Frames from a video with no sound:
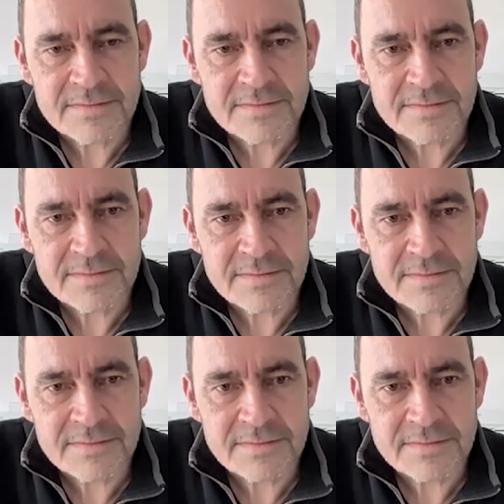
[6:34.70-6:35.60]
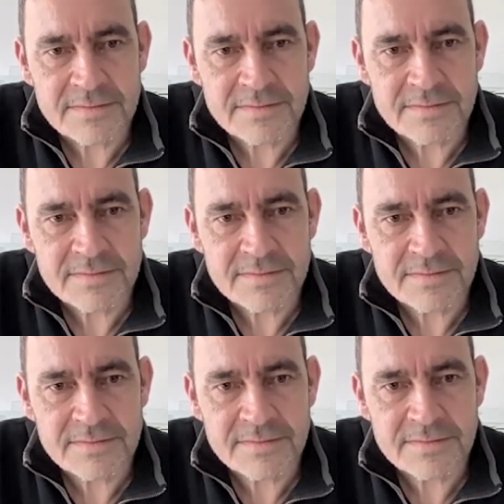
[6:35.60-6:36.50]

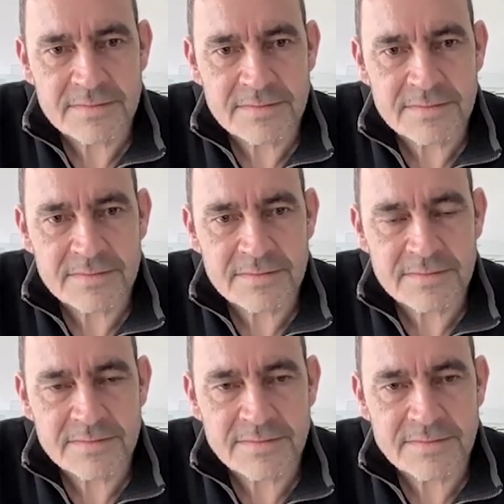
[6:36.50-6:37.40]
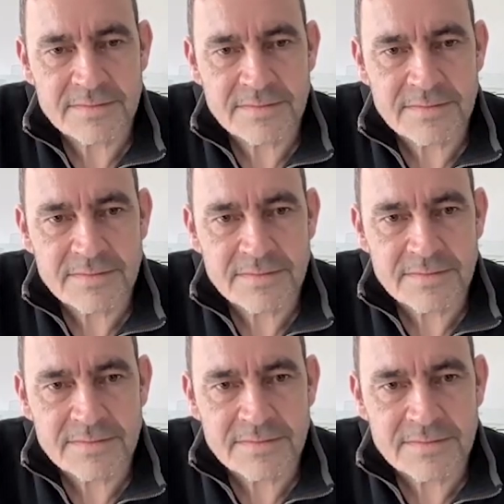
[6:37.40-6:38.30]
The person shown says nothing.